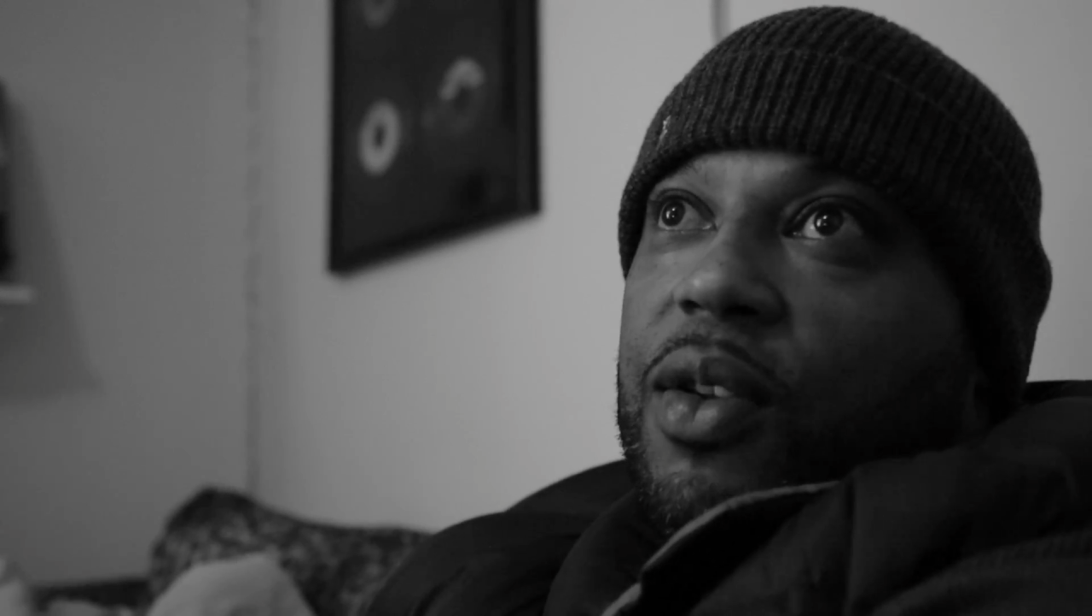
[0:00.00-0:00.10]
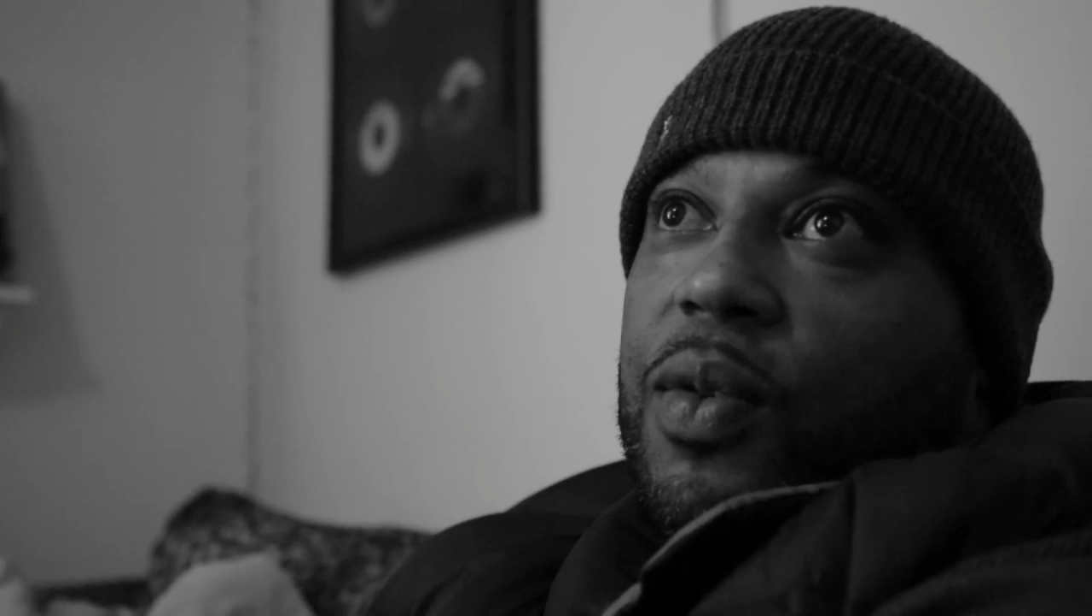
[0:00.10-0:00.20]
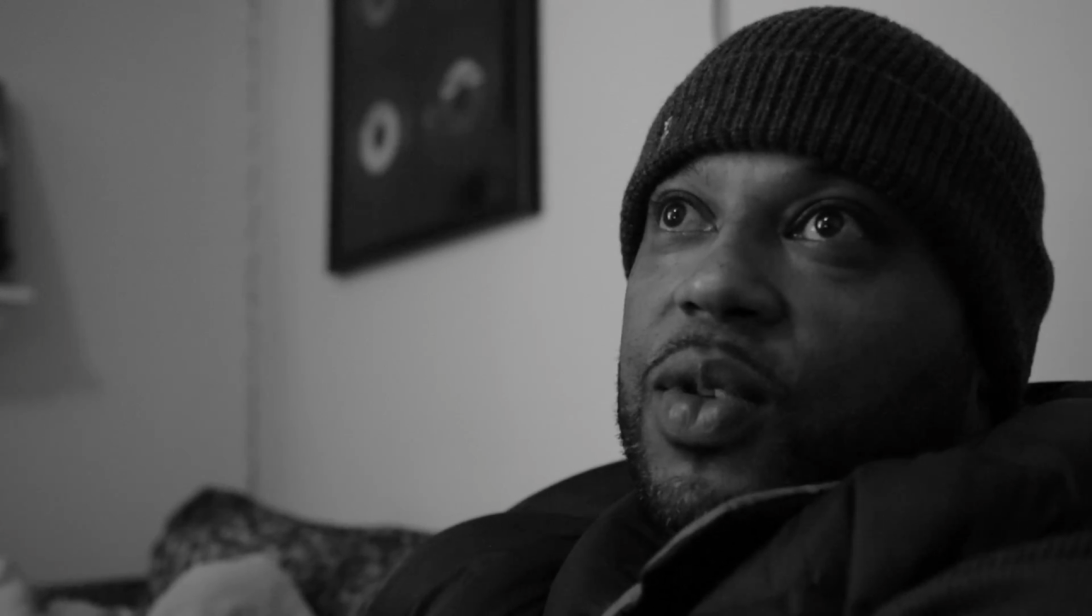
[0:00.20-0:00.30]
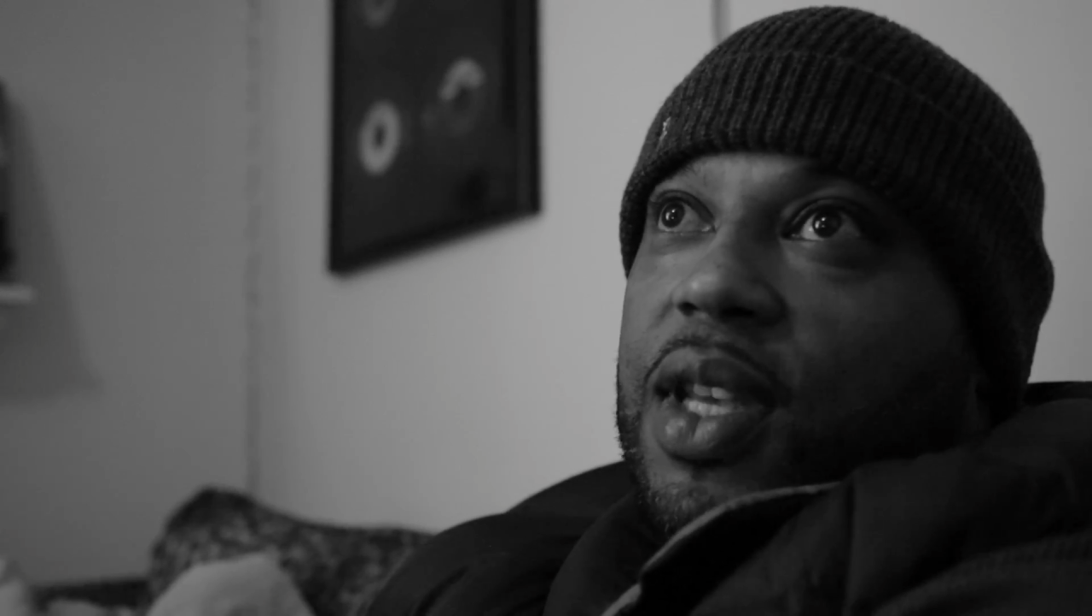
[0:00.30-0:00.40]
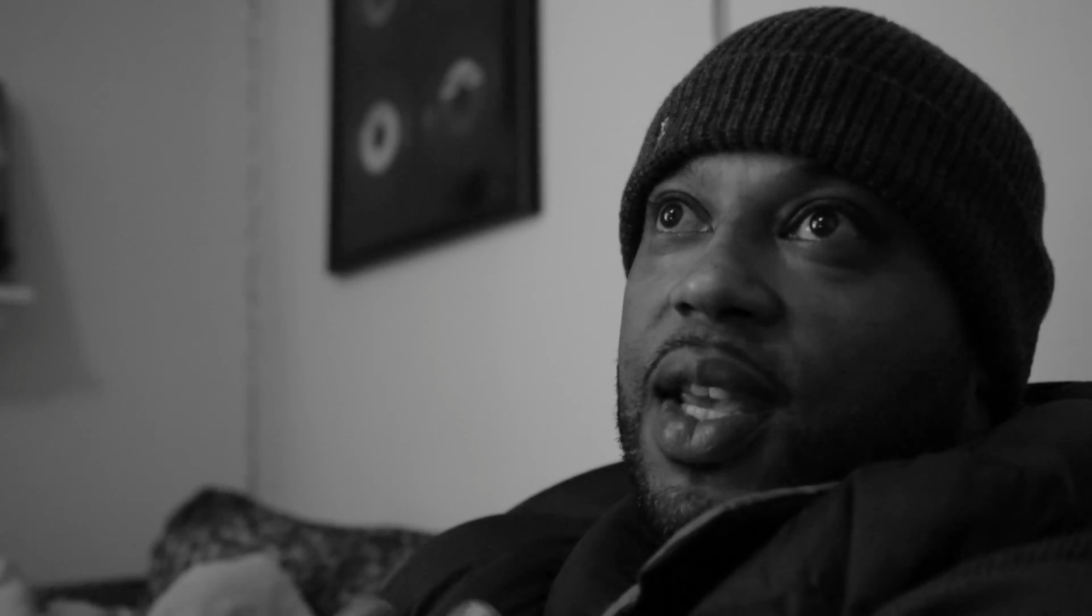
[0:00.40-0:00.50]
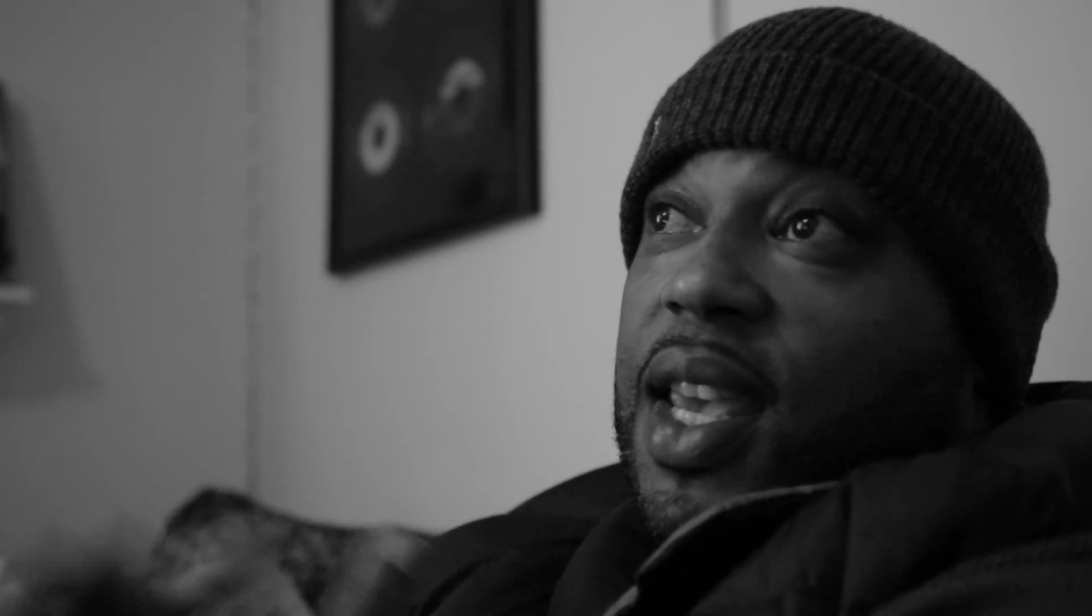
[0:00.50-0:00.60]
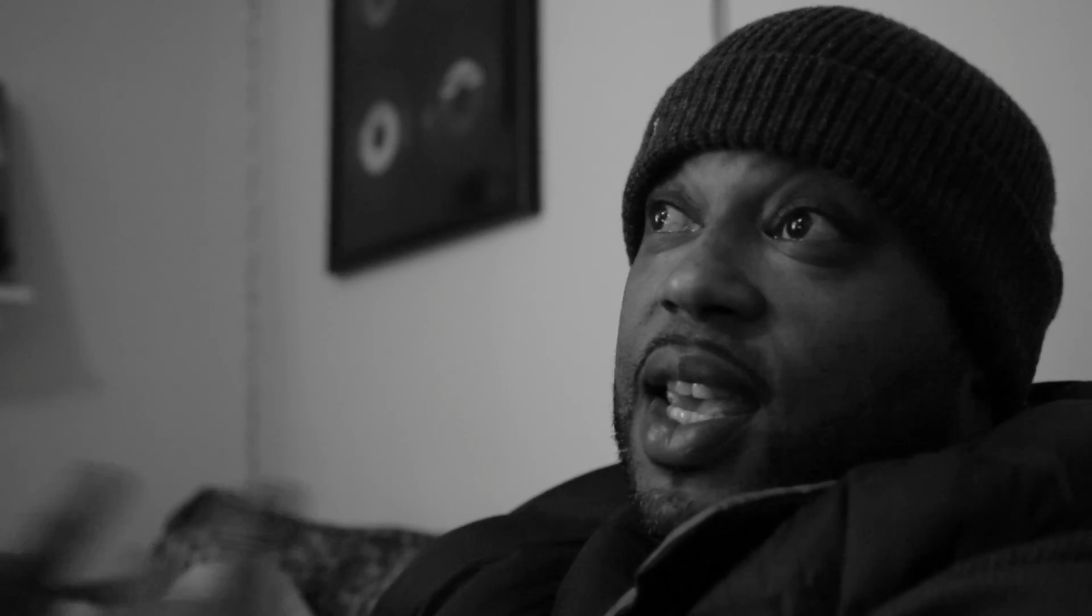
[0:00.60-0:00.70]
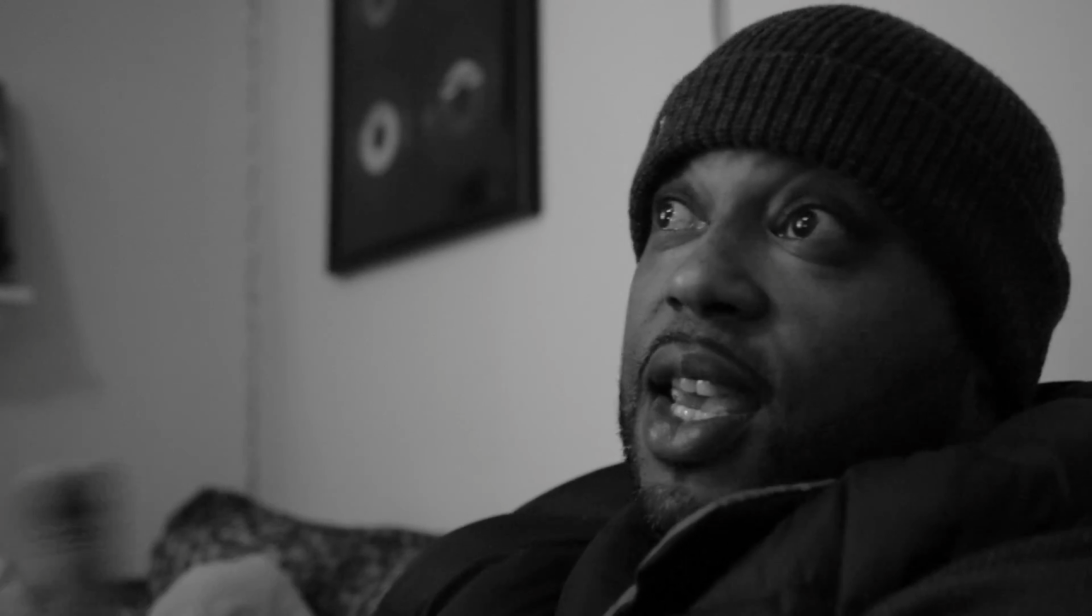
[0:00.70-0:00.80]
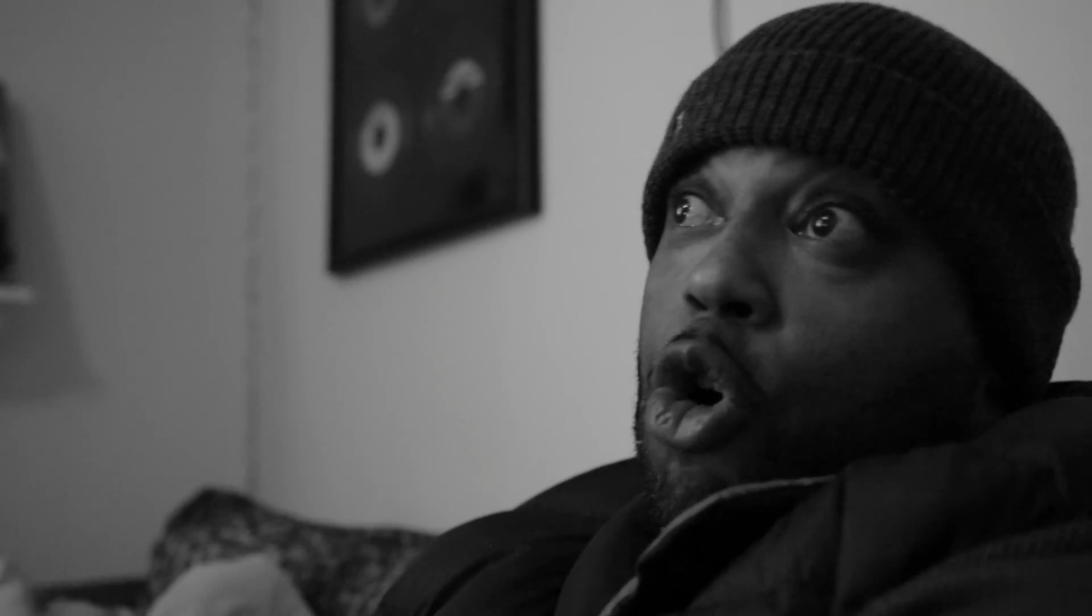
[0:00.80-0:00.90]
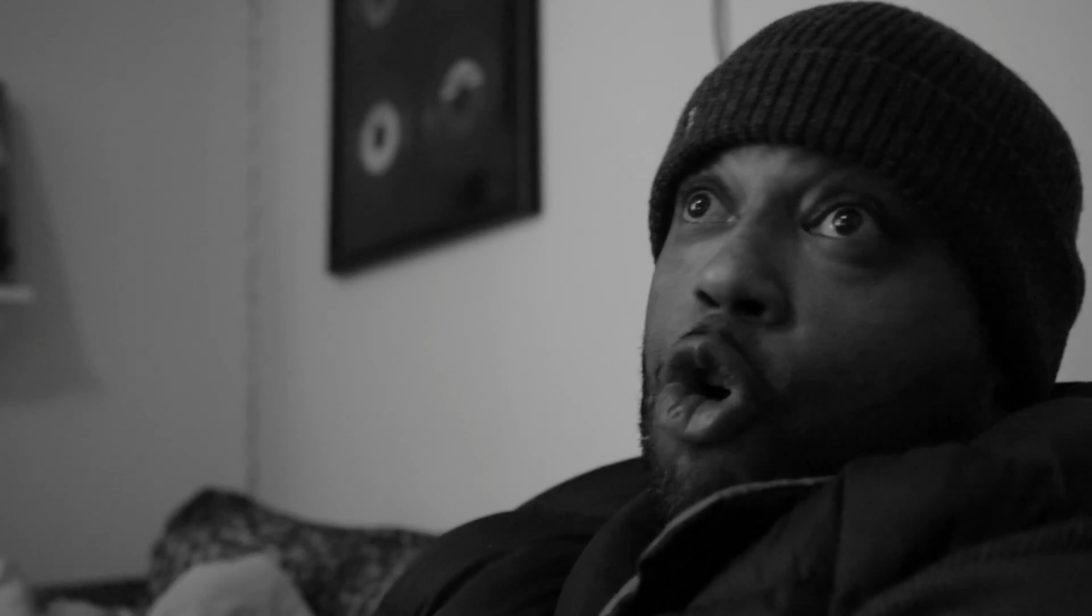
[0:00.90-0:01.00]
You know what I'm saying? He